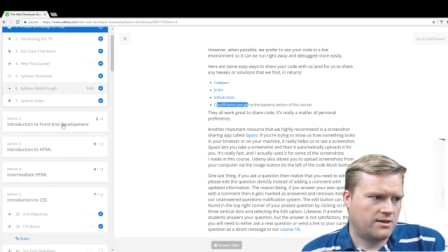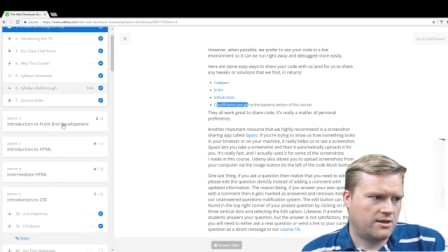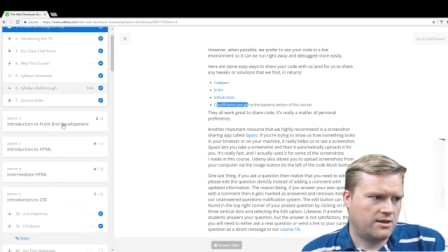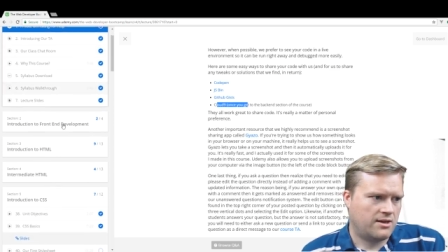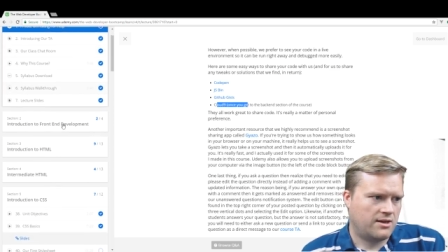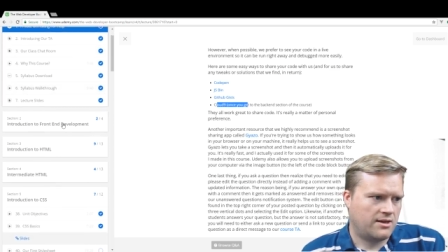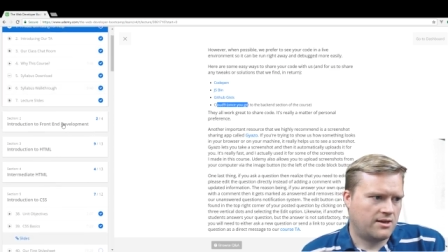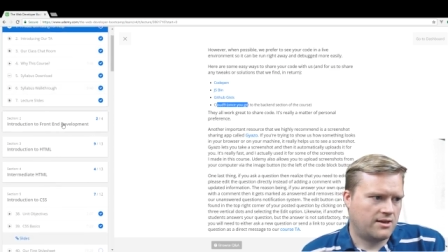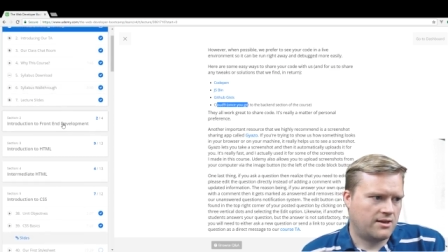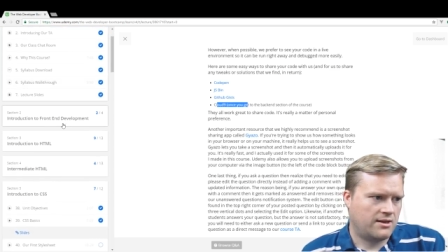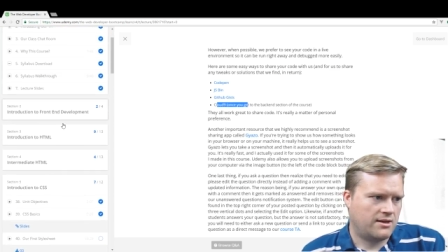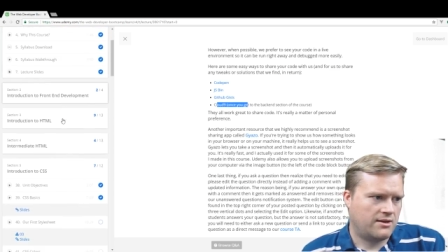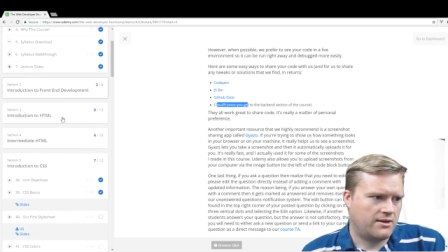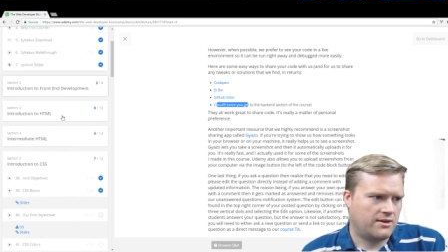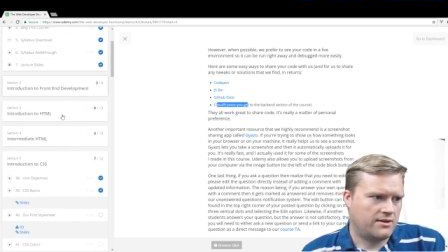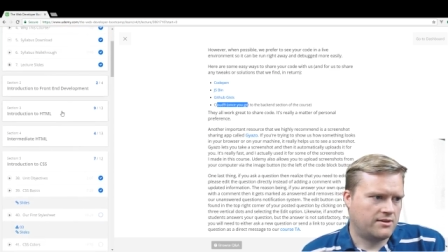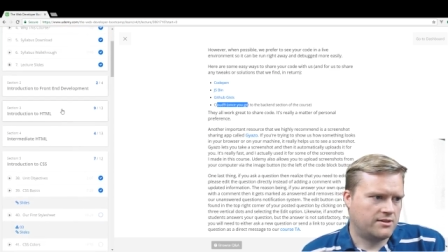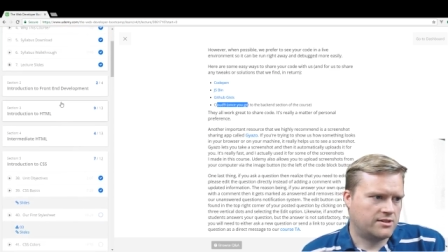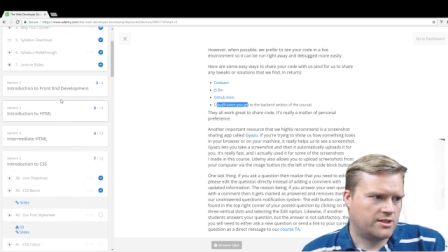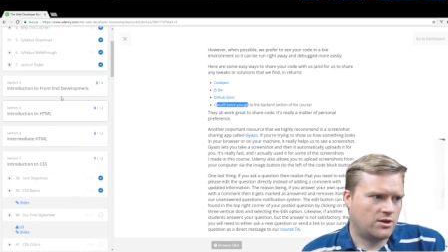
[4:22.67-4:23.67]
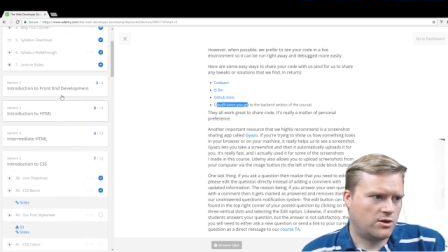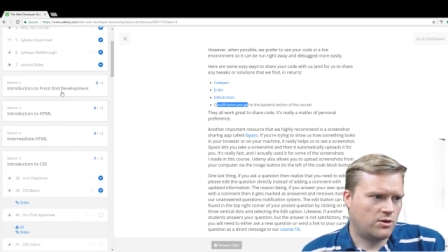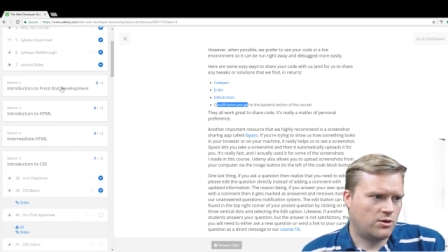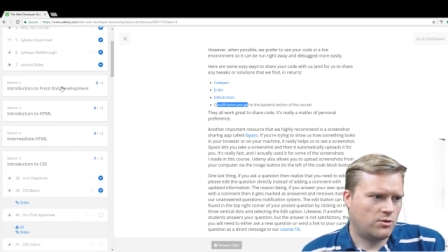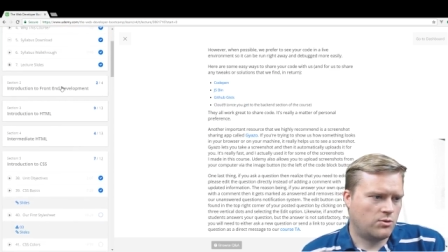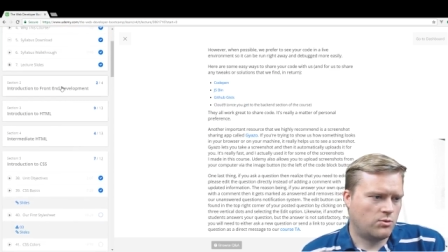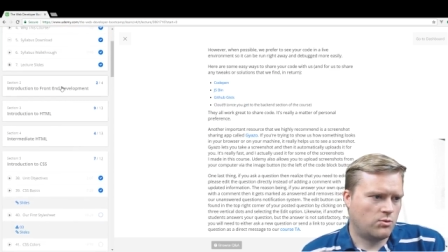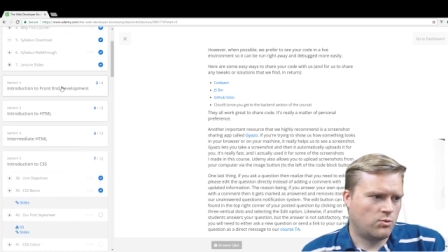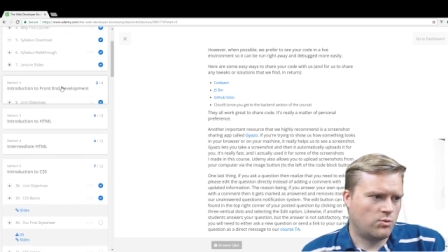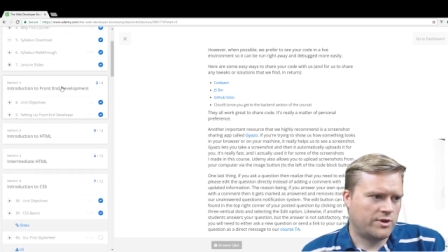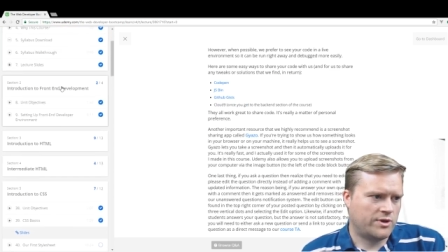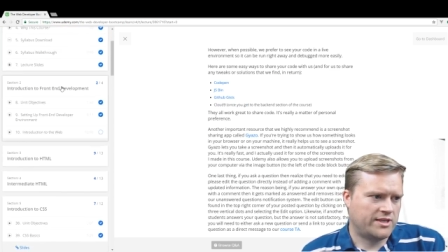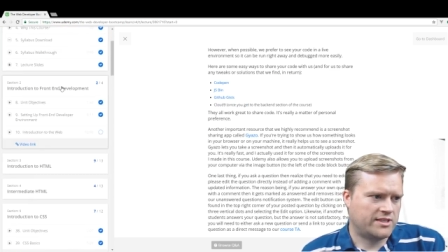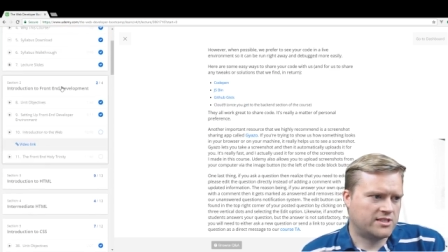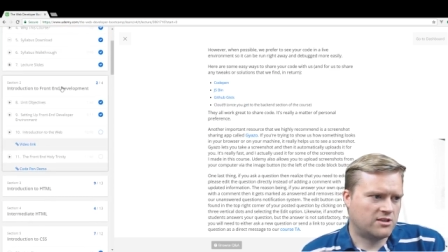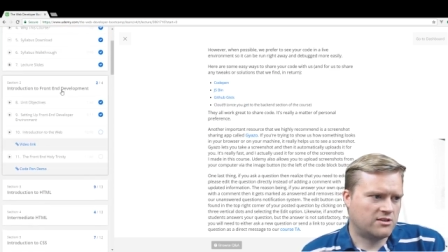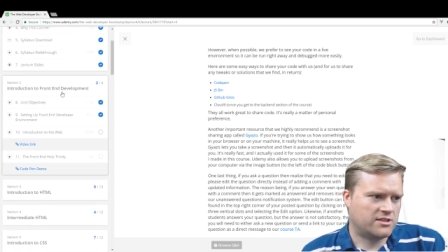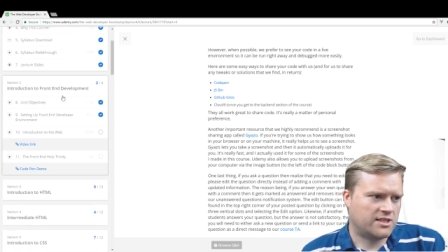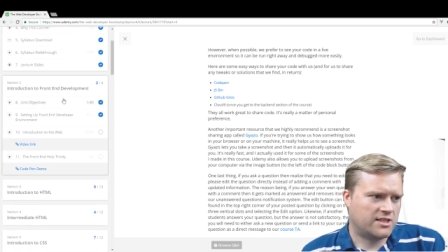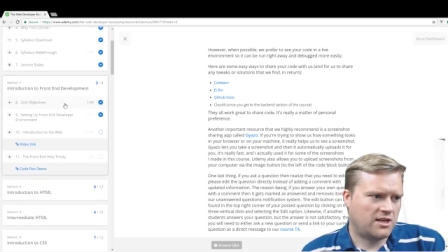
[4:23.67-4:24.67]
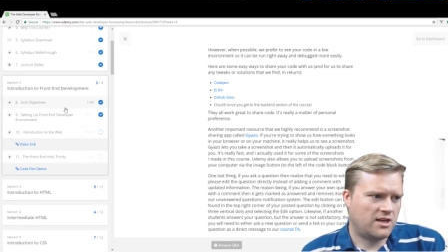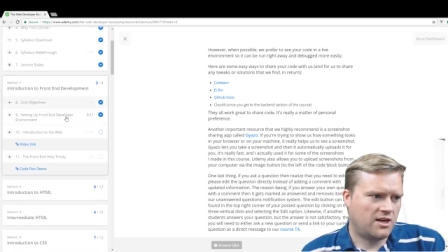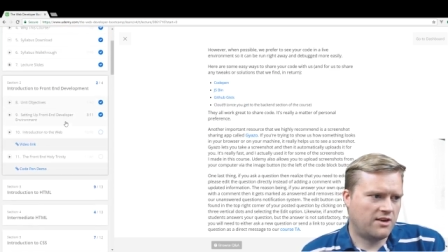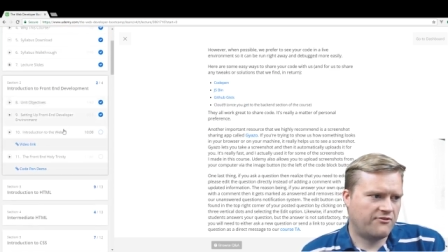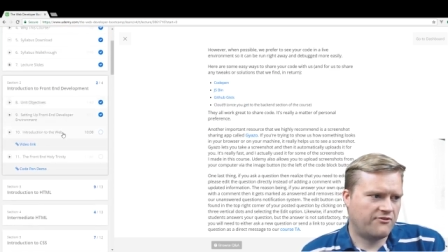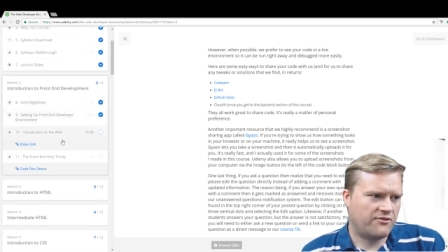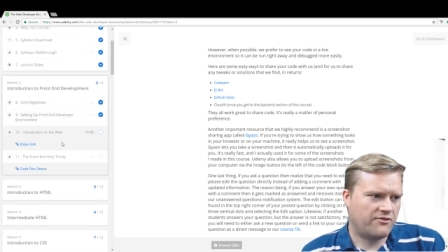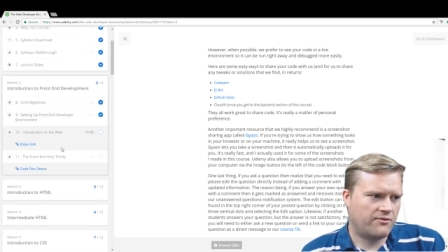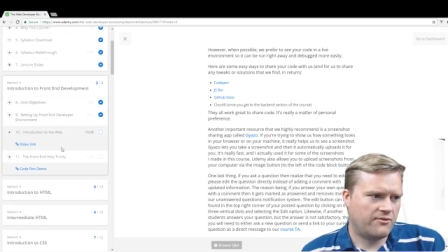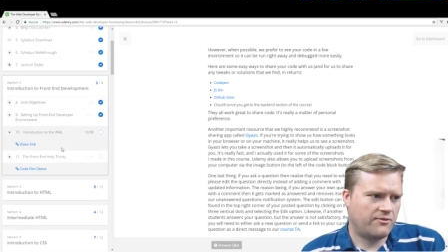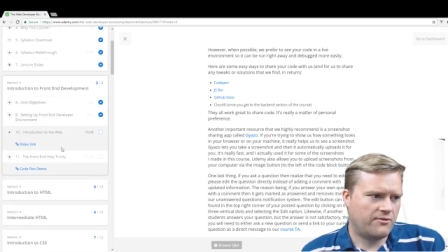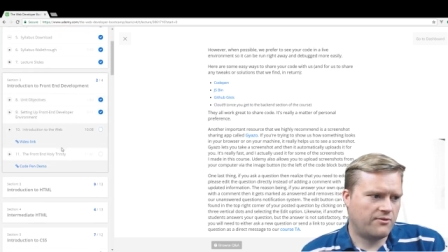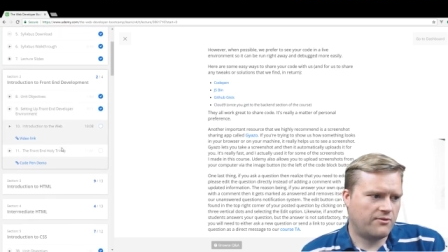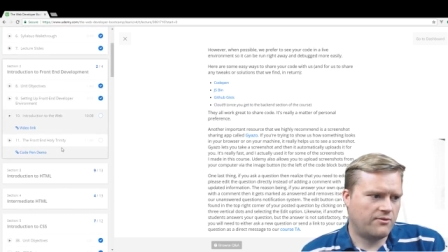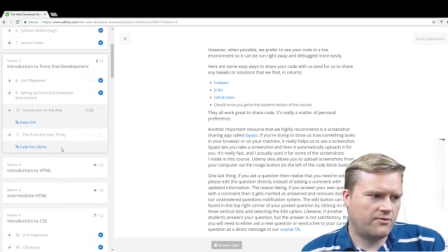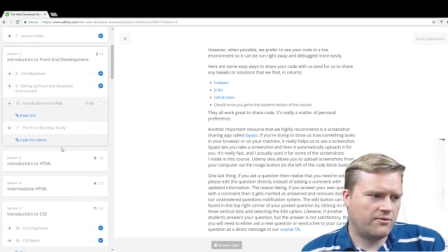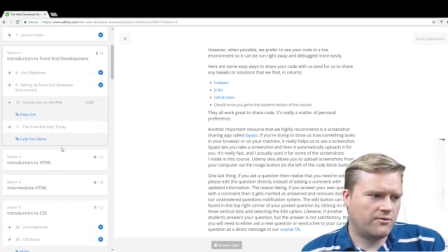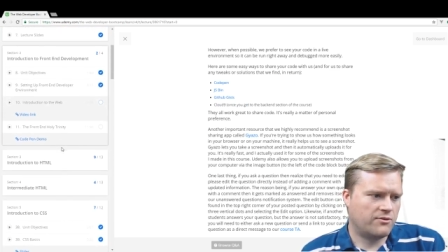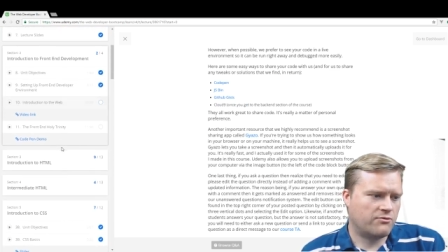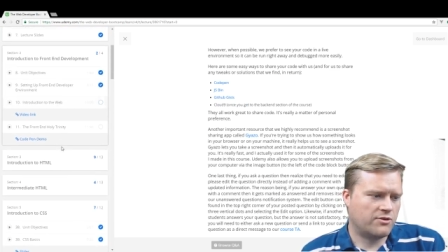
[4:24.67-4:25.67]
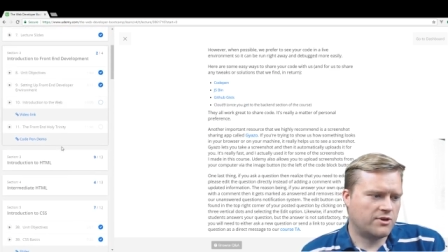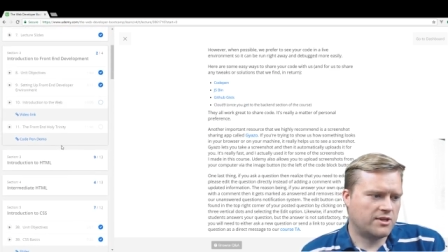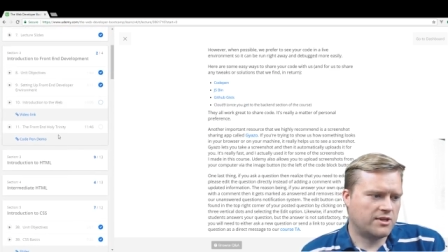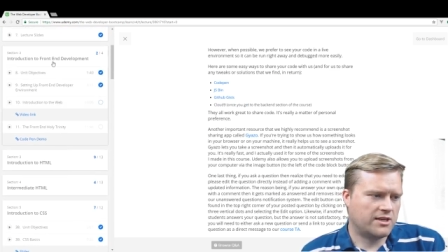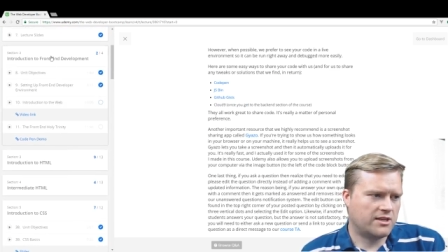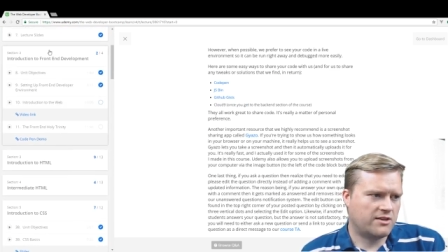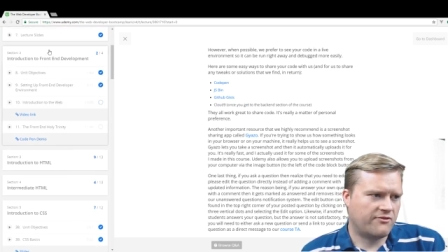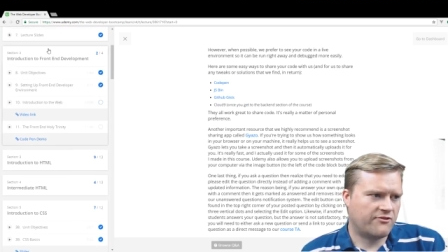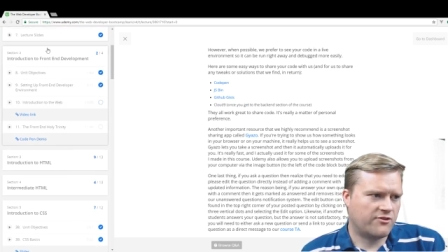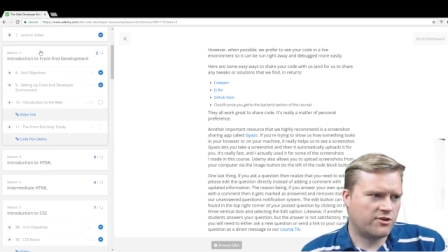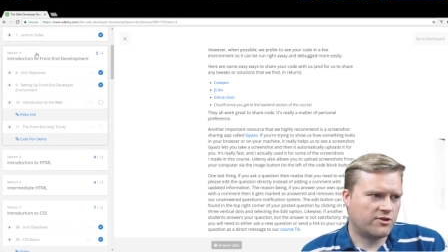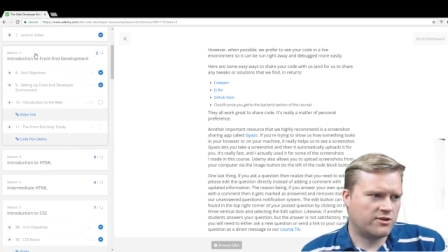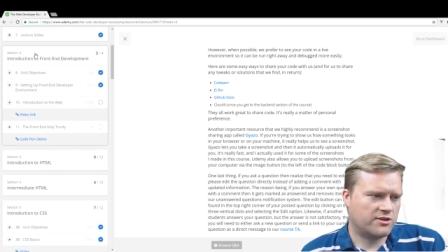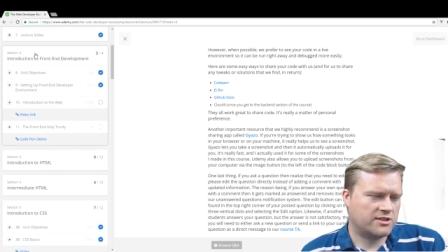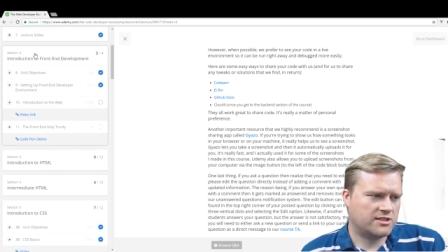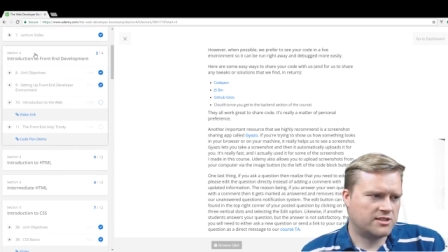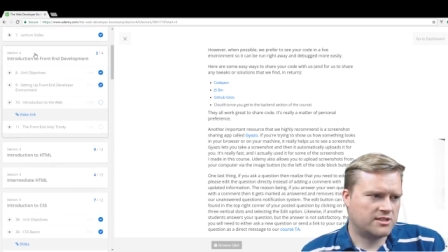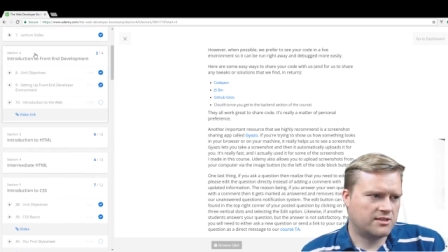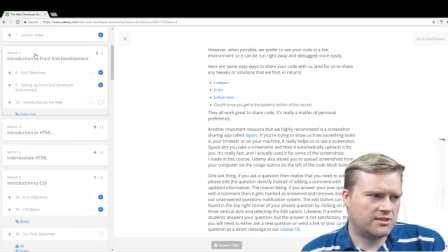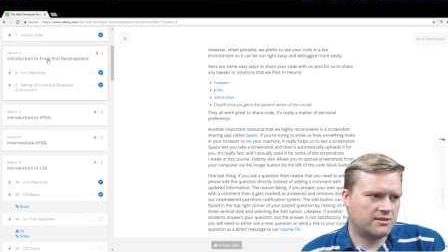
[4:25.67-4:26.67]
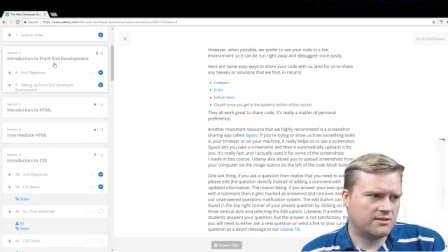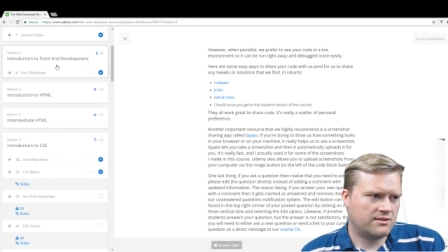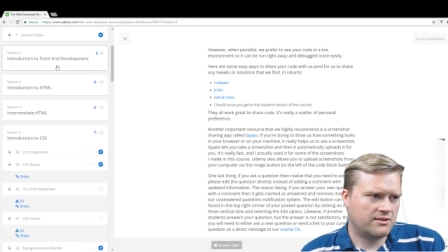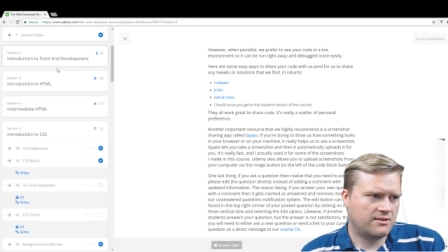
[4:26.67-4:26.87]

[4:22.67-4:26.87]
Uh, so when he starts off, really the first,